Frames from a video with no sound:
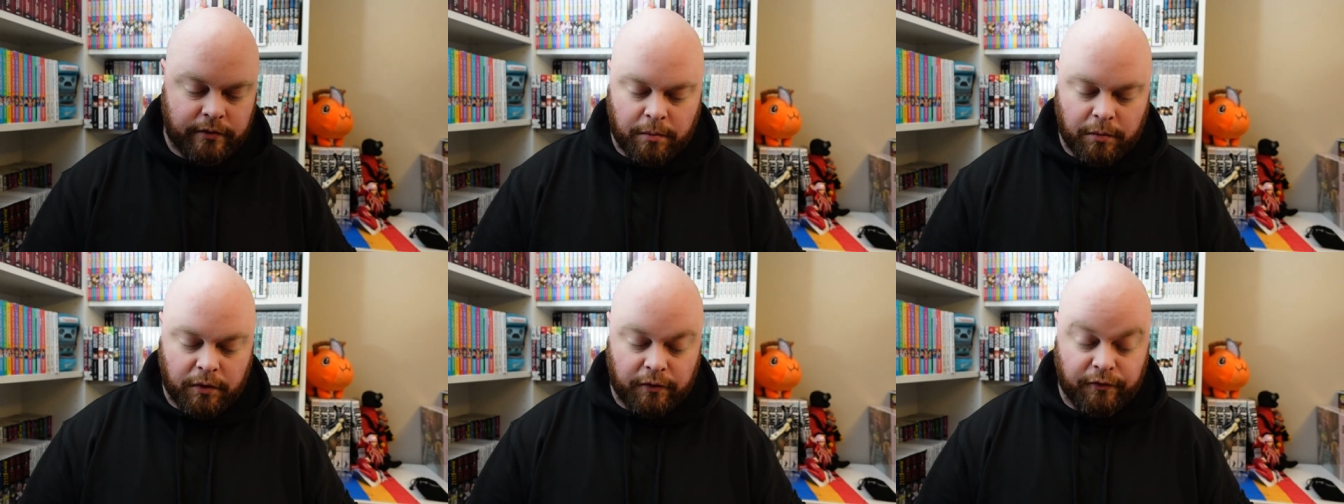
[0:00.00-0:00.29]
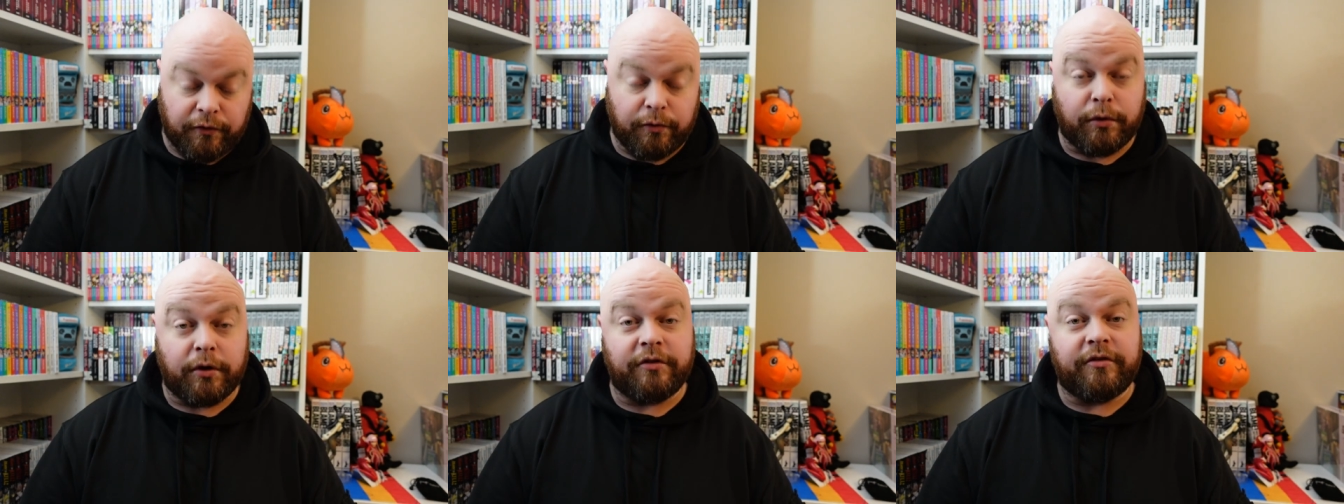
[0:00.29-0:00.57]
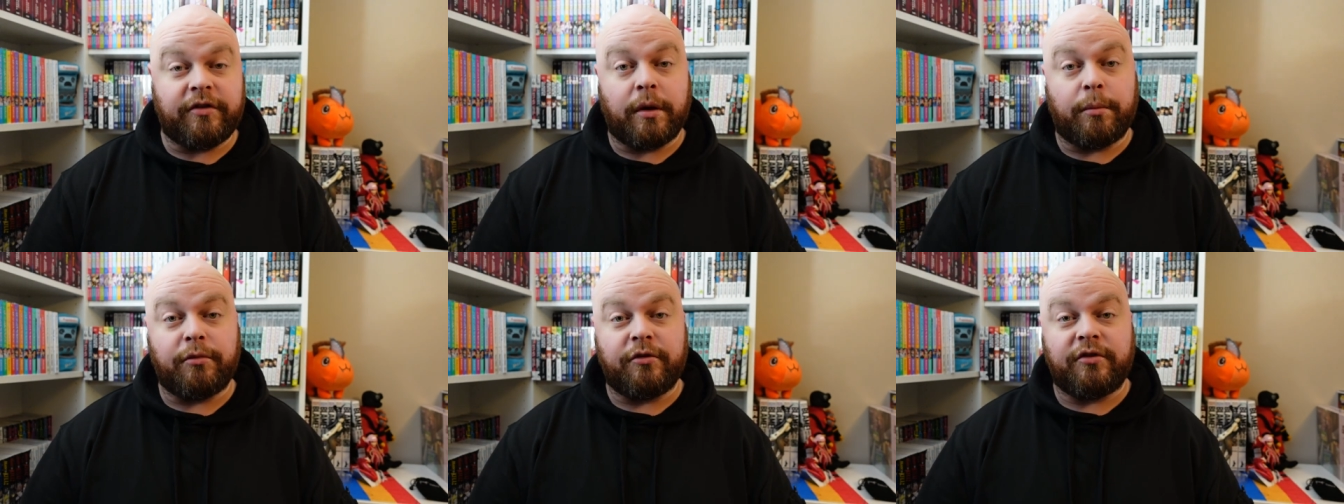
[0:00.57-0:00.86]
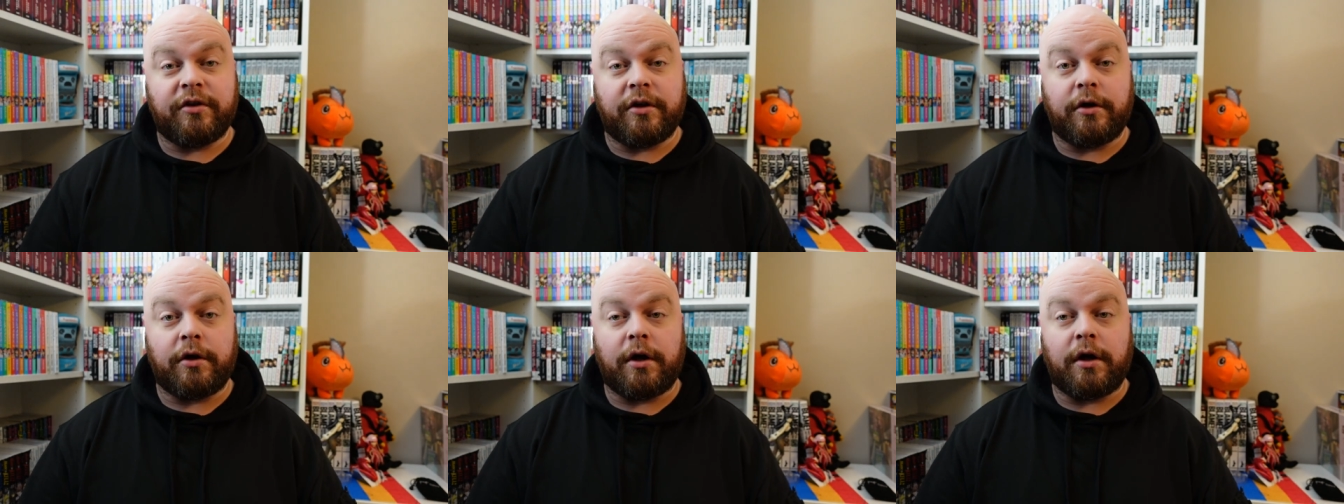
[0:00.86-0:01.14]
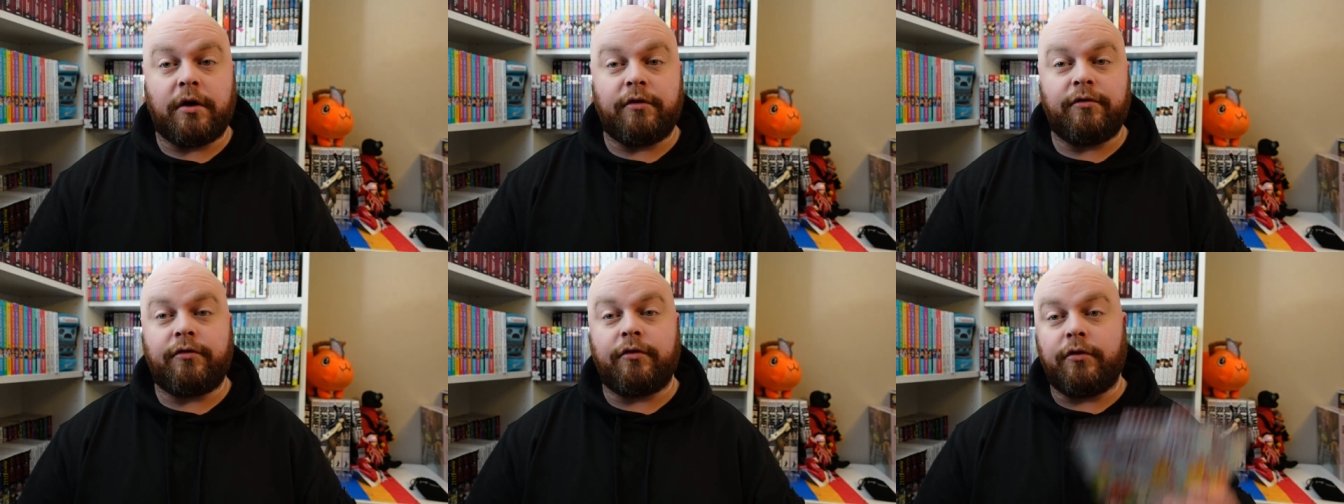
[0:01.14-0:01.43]
But if you want 10%
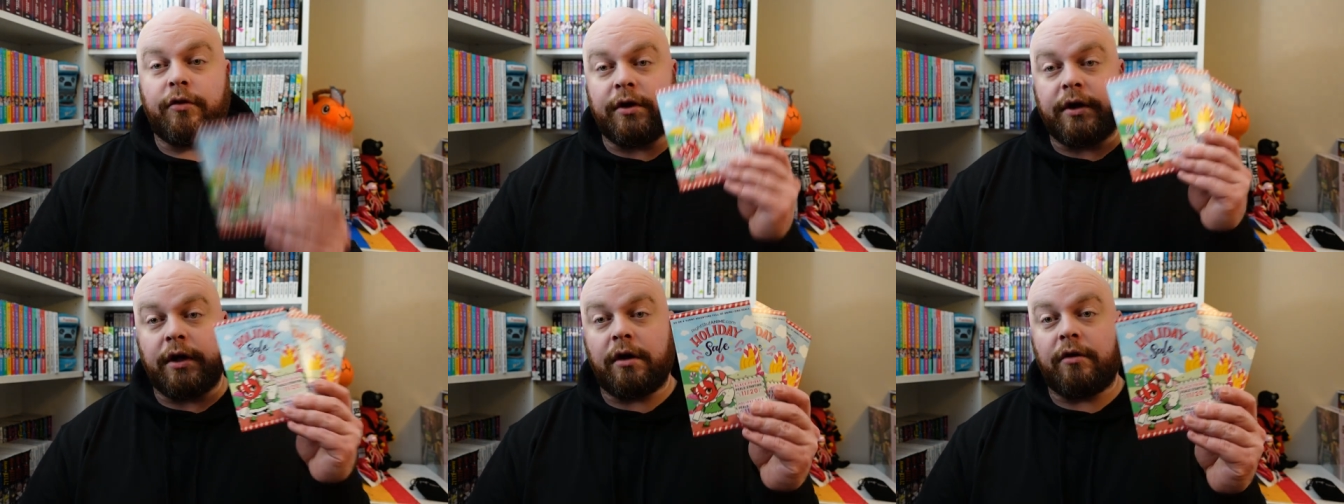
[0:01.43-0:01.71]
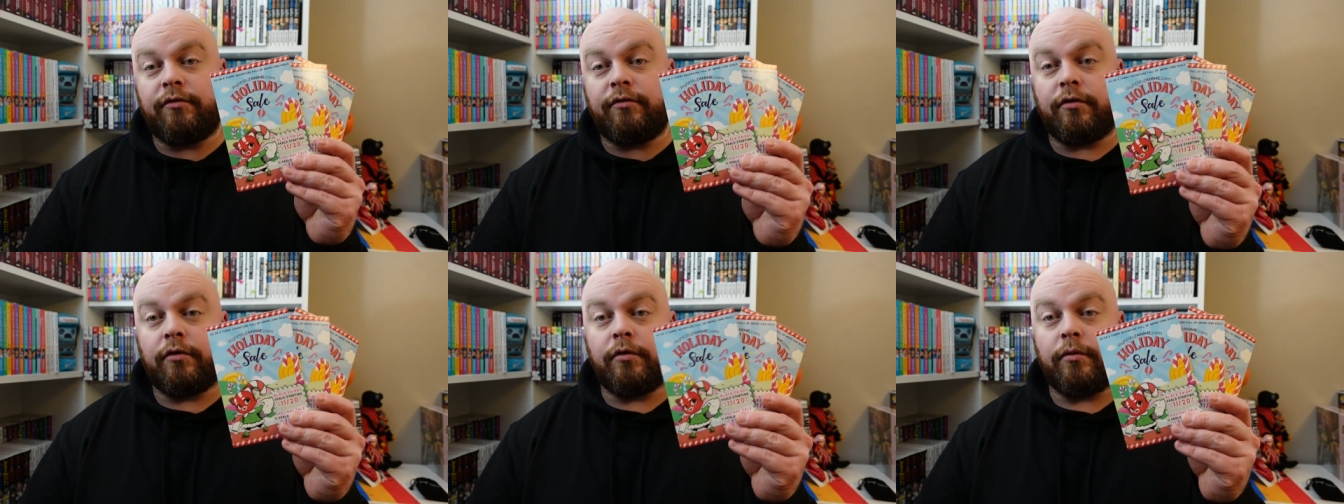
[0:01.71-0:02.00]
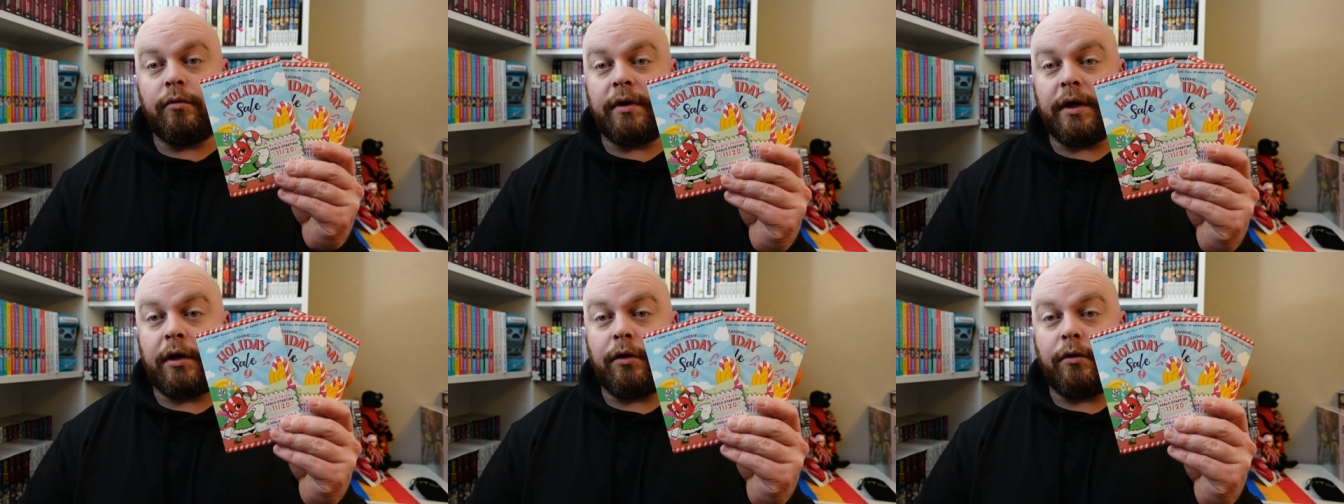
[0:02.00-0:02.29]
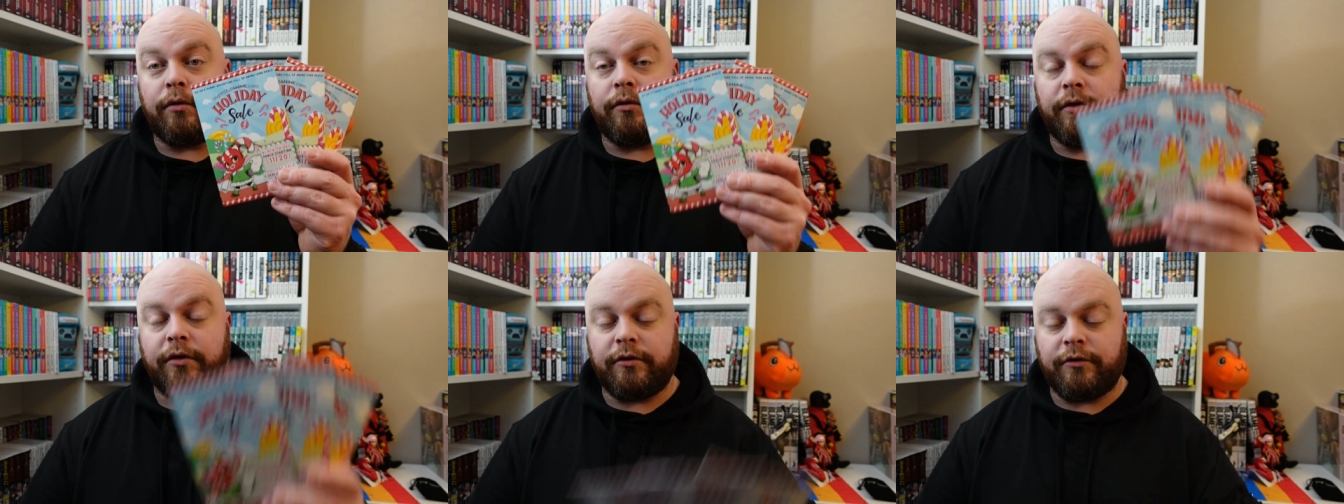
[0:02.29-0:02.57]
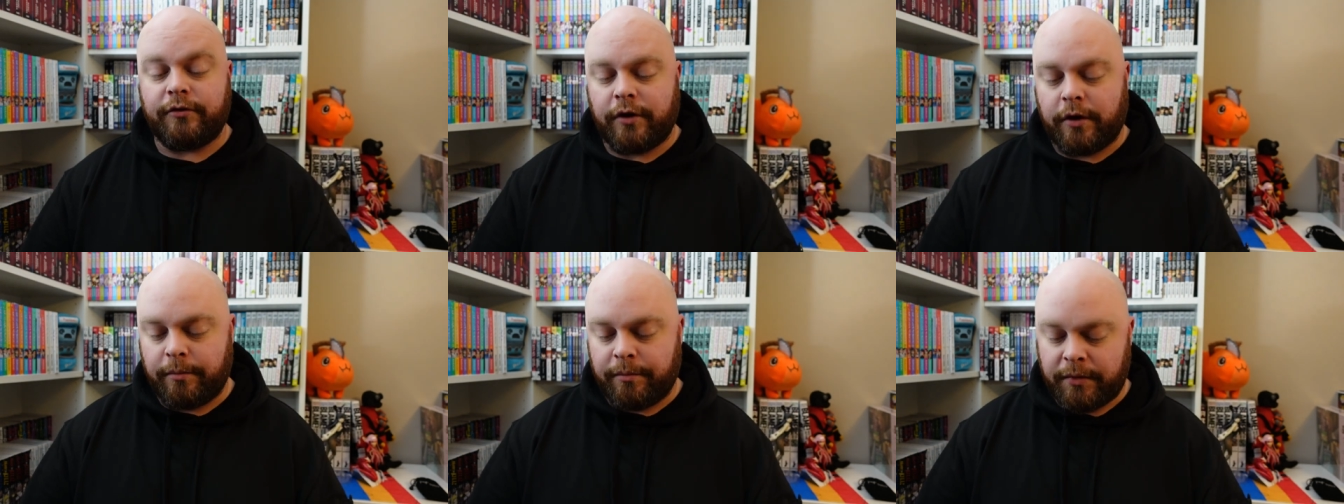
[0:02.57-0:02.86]
off, look out for when I hold
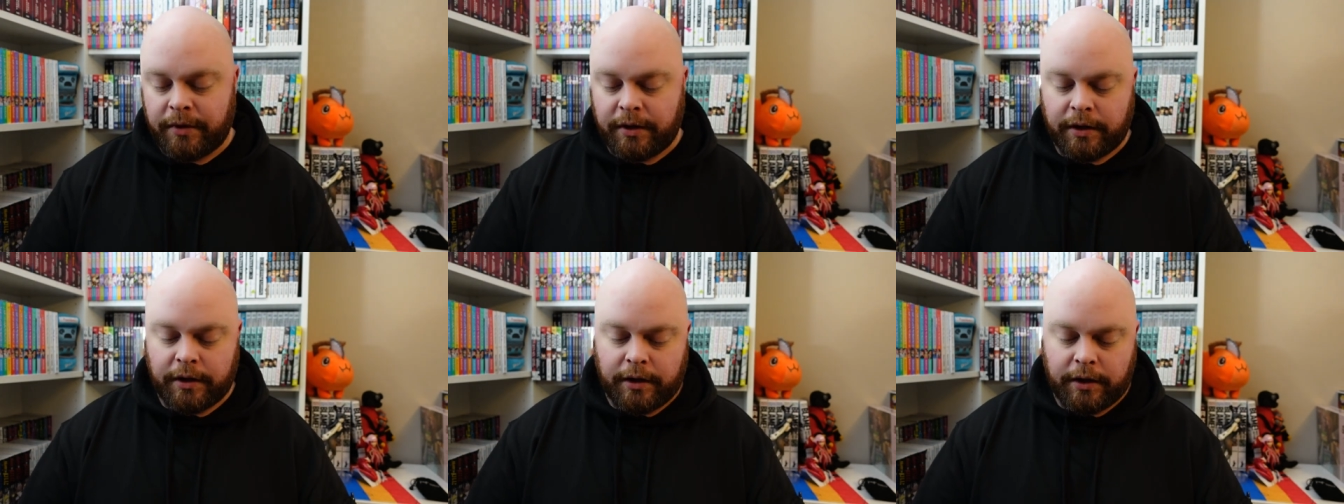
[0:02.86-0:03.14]
these up.